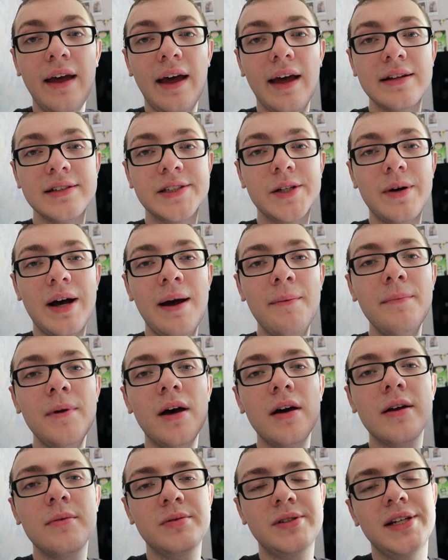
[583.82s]
And so I'm
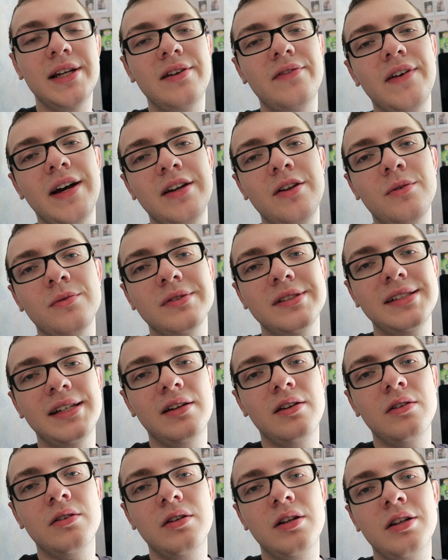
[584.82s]
not upset if I don't
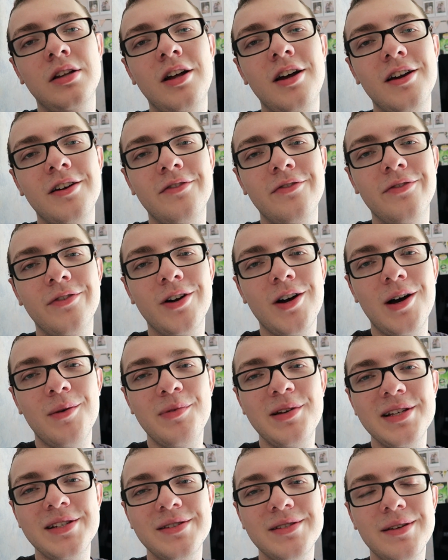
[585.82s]
sell a lot of
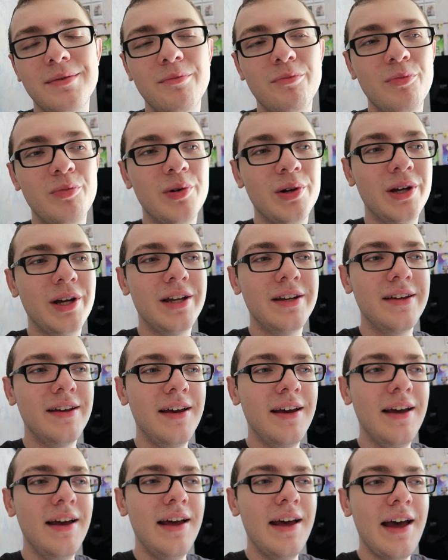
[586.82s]
copies, but
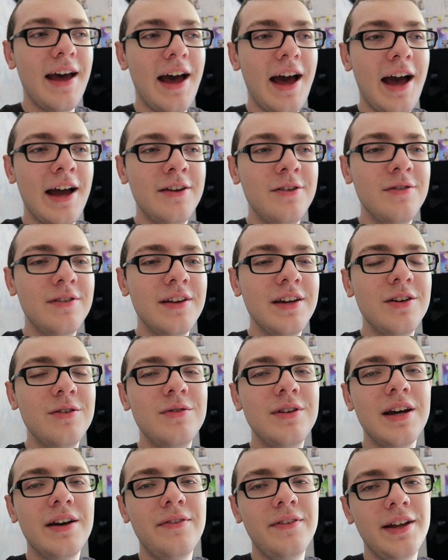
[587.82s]
I do think you
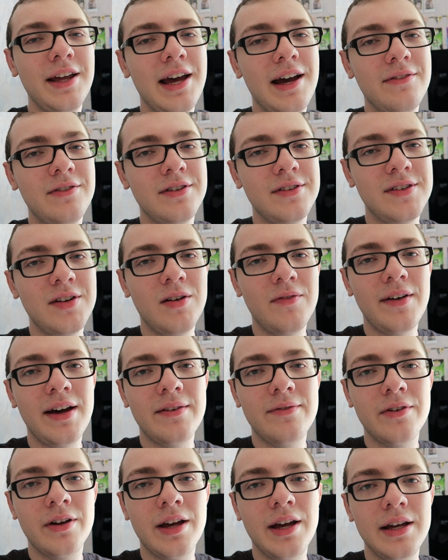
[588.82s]
definitely have to
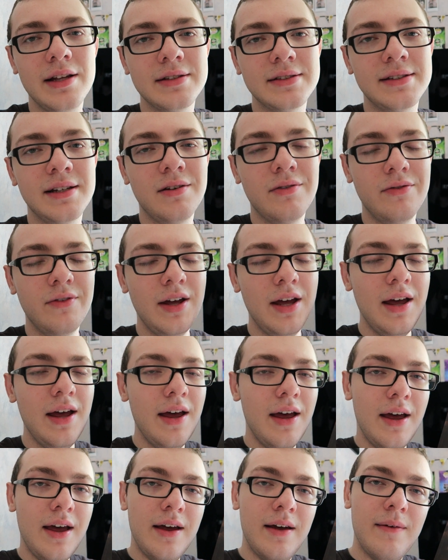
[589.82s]
self-advocate and
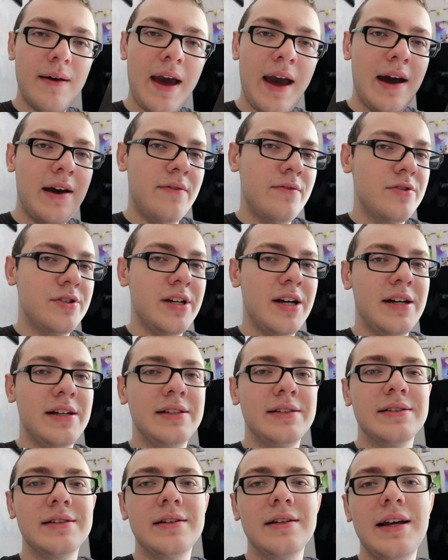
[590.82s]

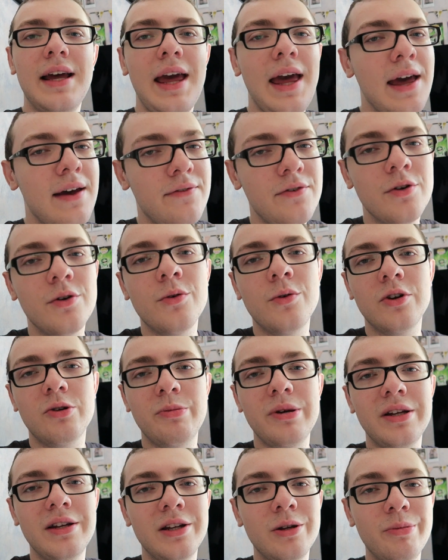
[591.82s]
self-advertise if you're going to
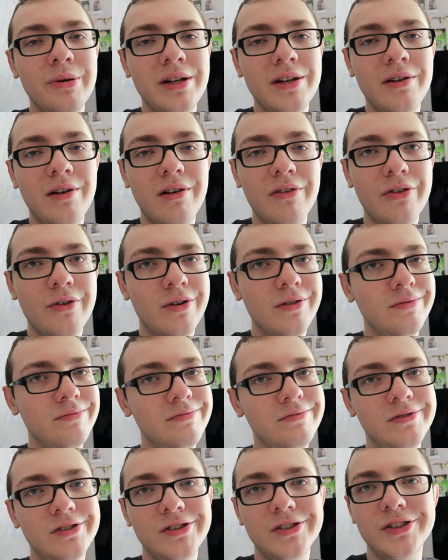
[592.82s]
be an independent author.
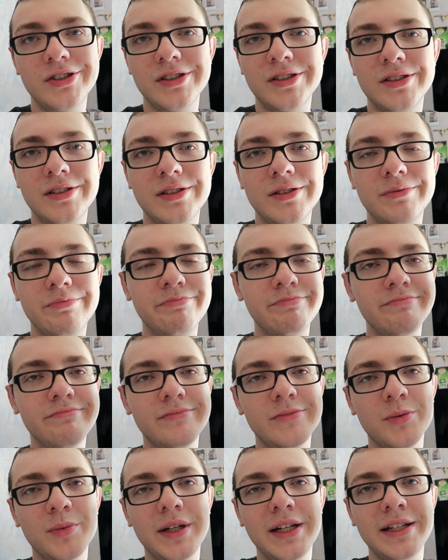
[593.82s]
It's just
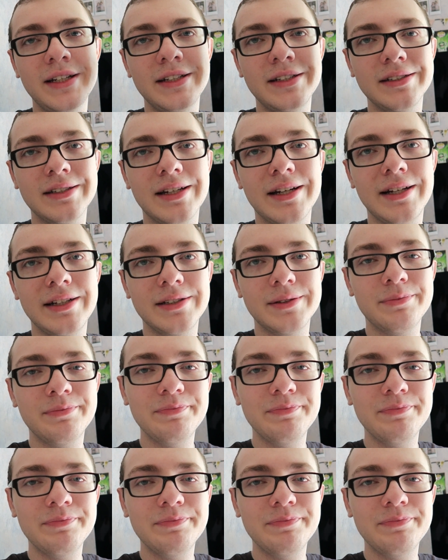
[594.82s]
the way it is, guys.